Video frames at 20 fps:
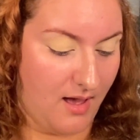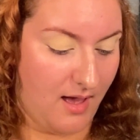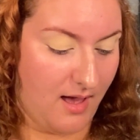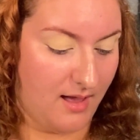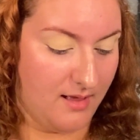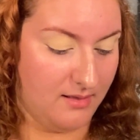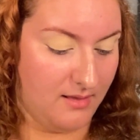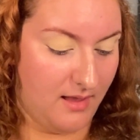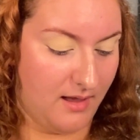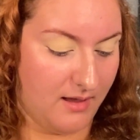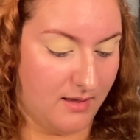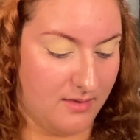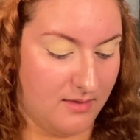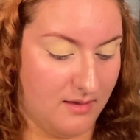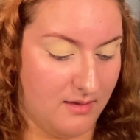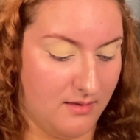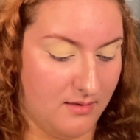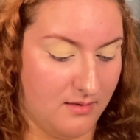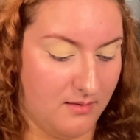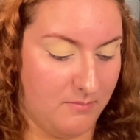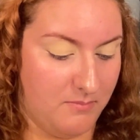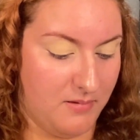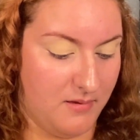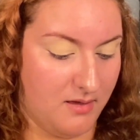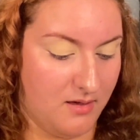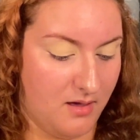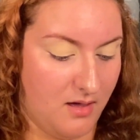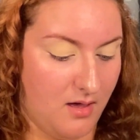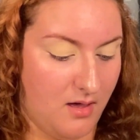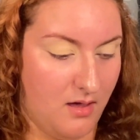I like this
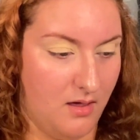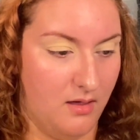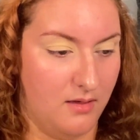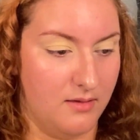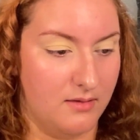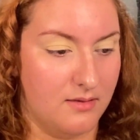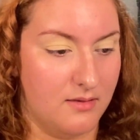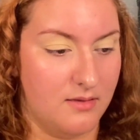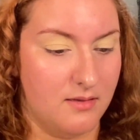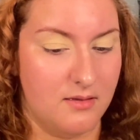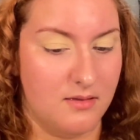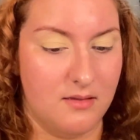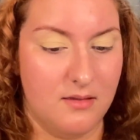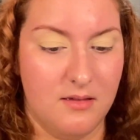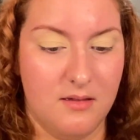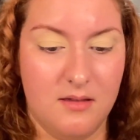because